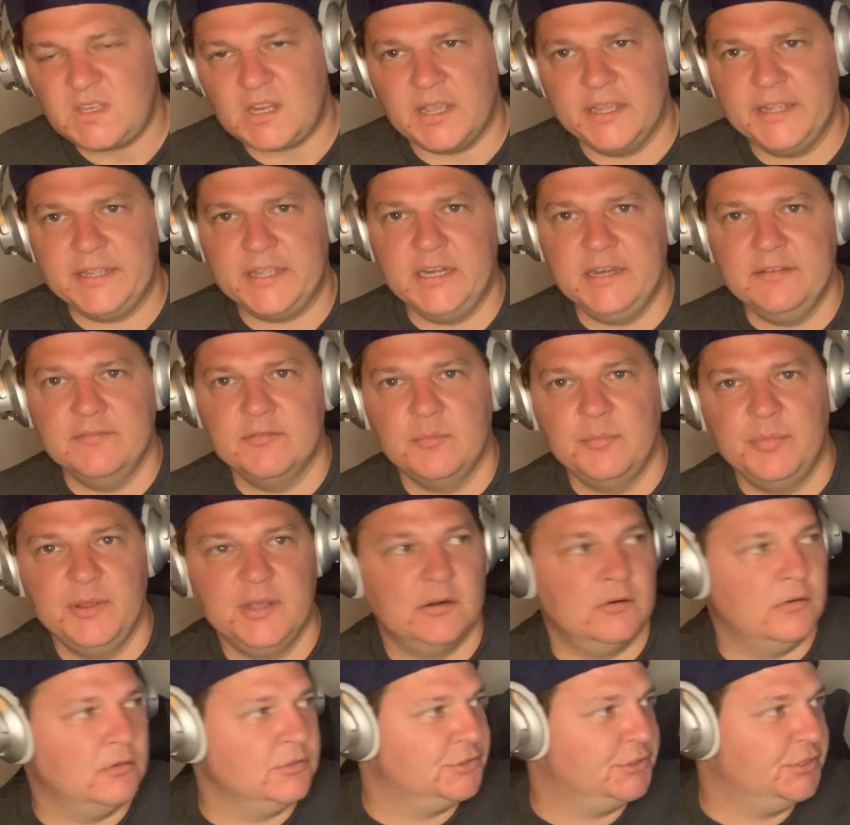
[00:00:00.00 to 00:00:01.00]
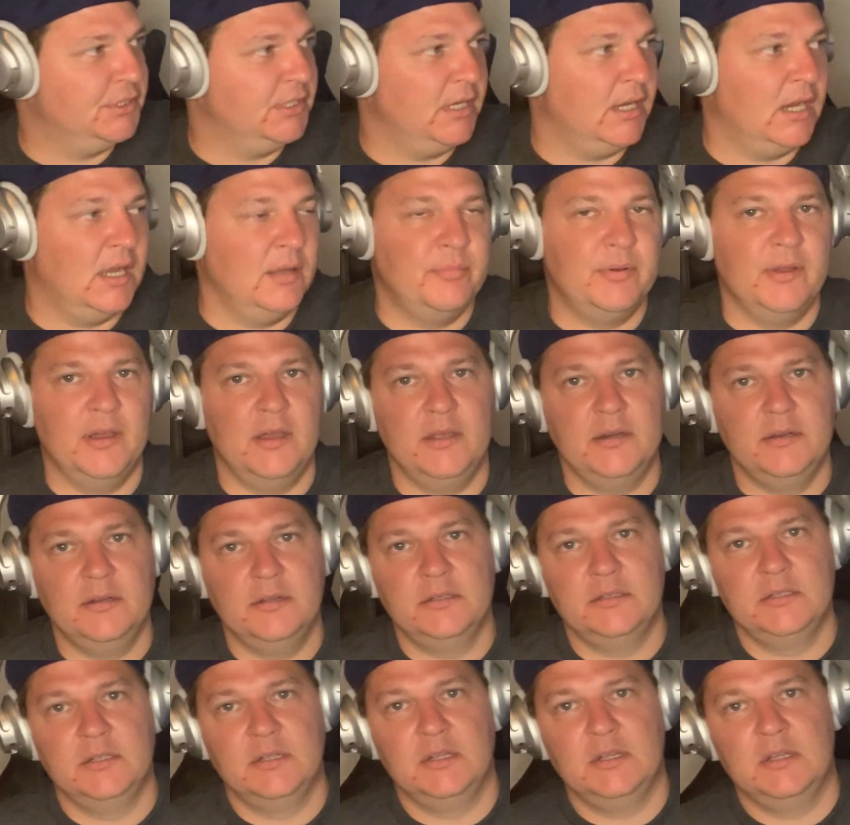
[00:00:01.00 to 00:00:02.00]
It can even be an old shitty iPad.
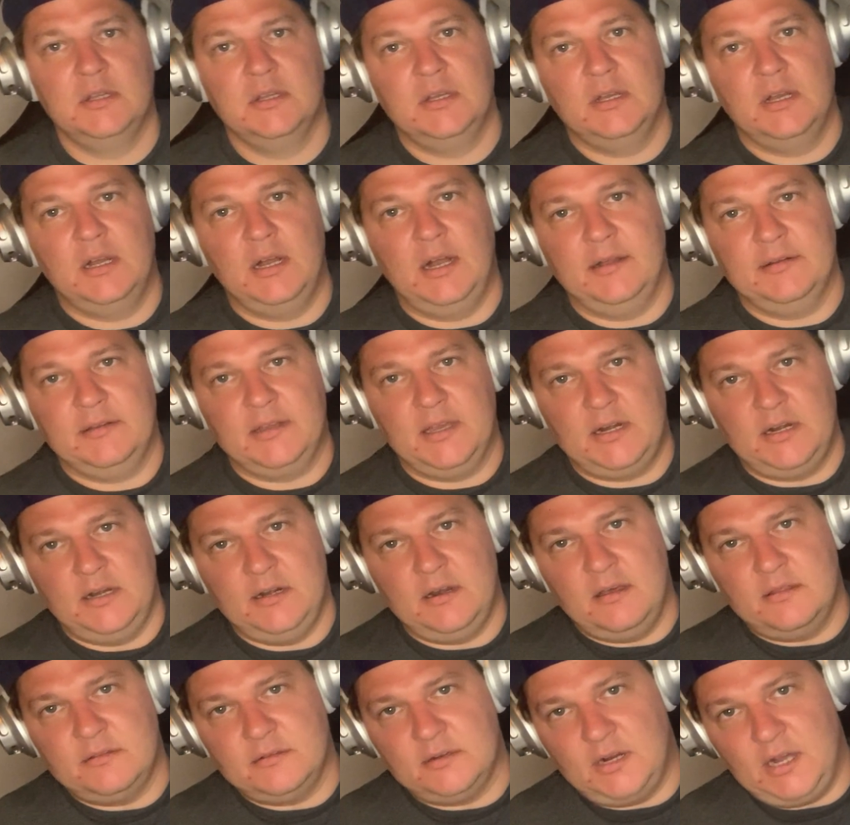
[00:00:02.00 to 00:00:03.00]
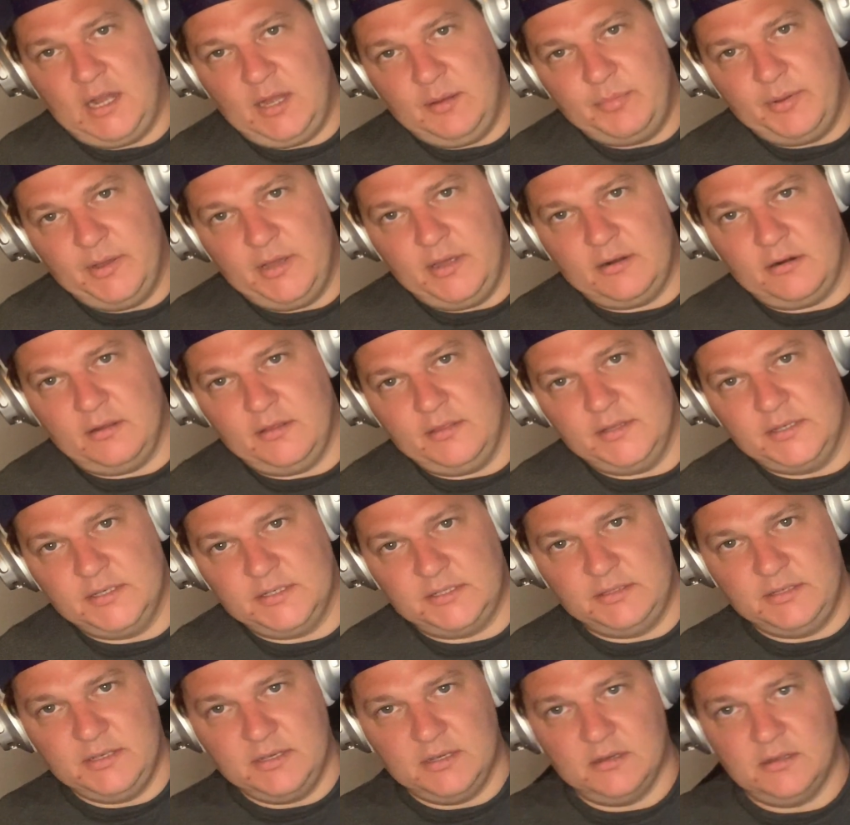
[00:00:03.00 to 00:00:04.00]
I've got another iPad on this
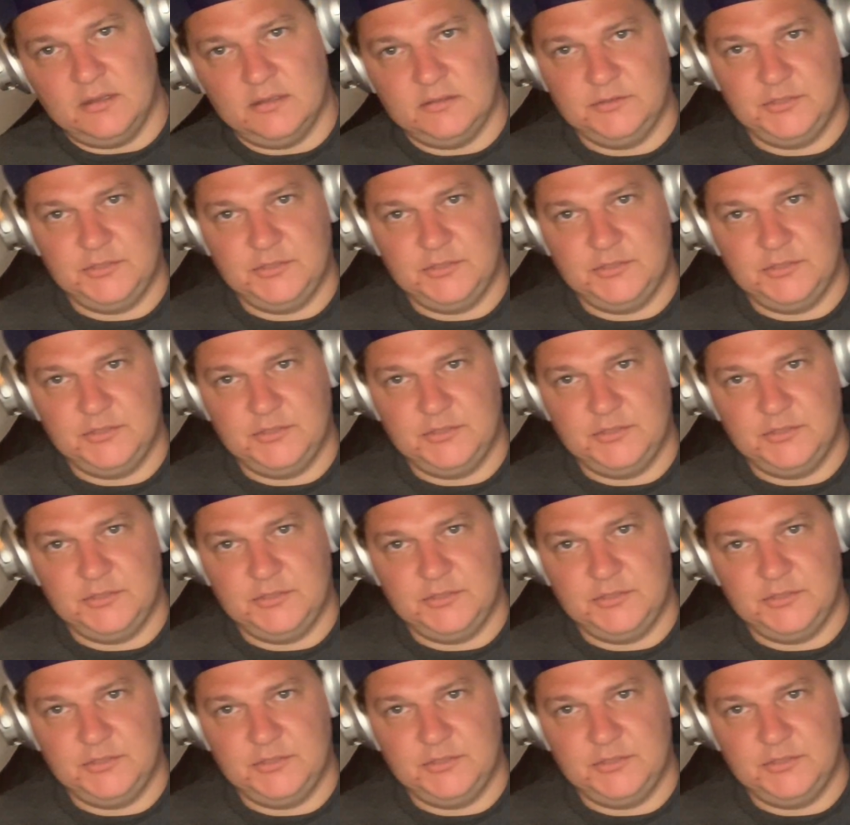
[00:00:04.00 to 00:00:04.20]
deal.